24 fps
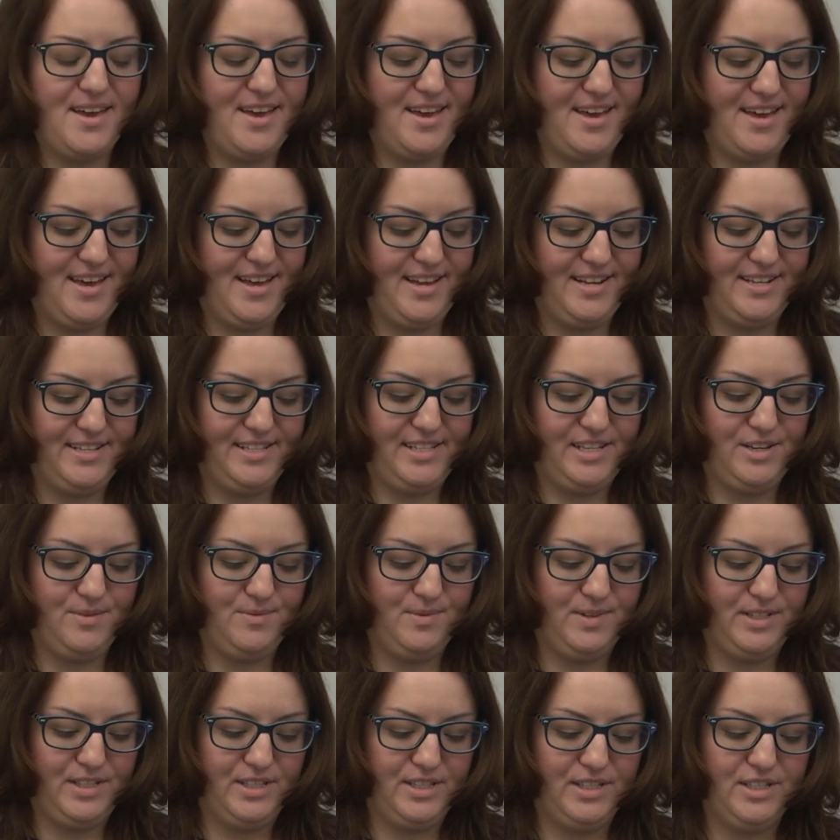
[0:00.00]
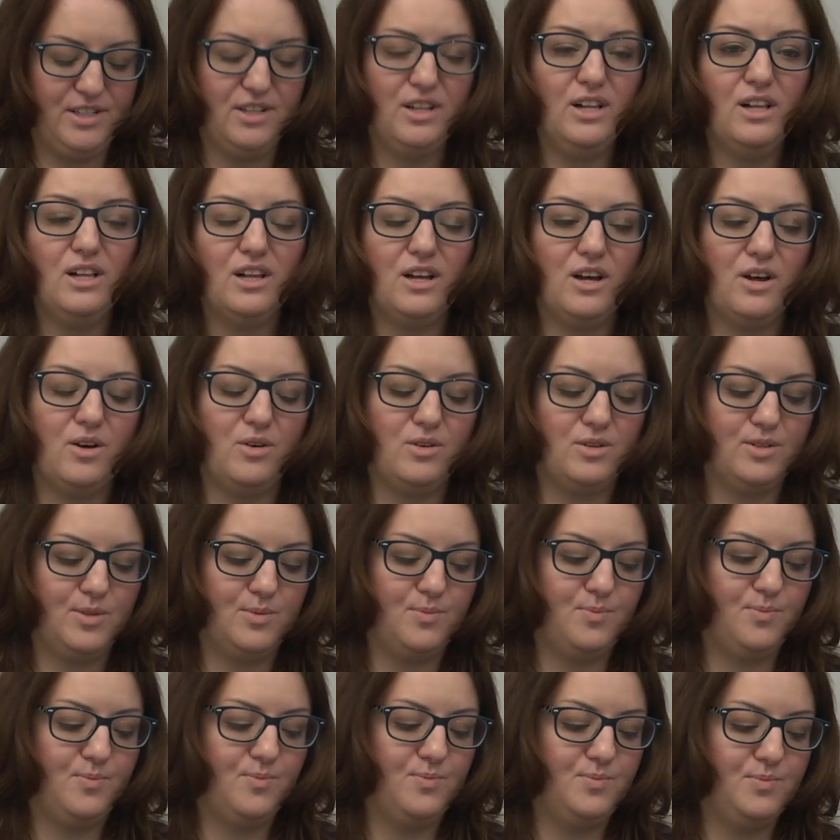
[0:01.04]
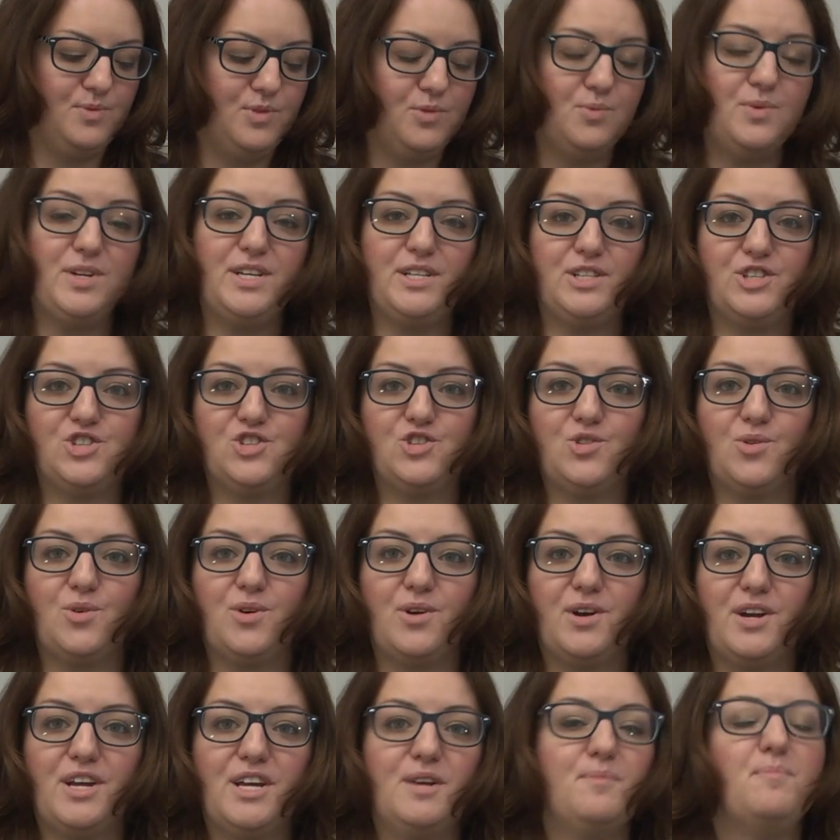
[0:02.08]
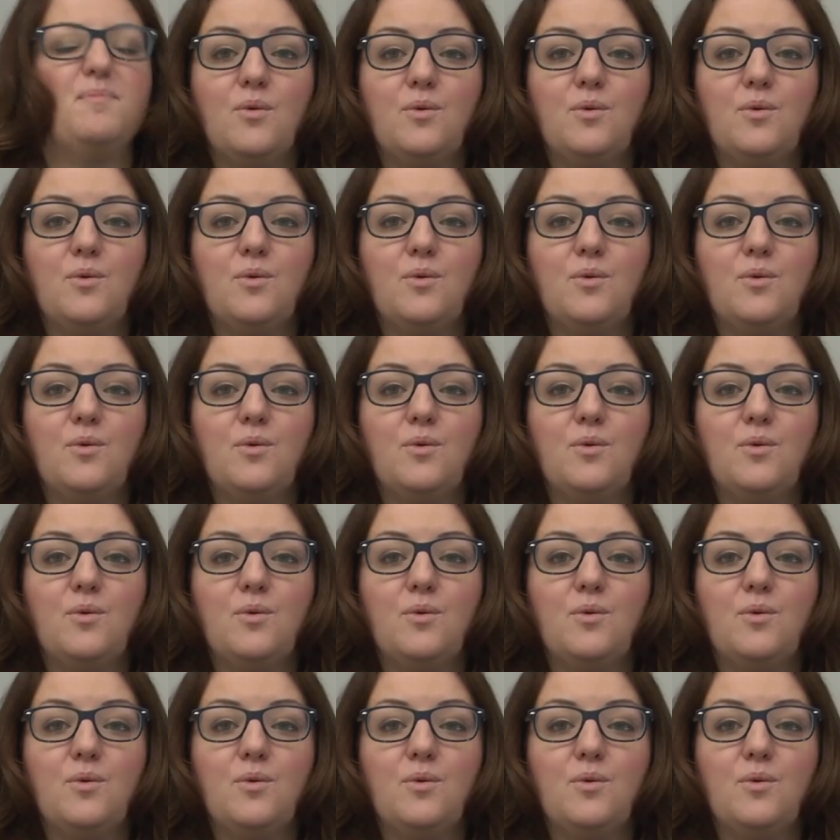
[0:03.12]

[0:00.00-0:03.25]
and it was still a sweet story.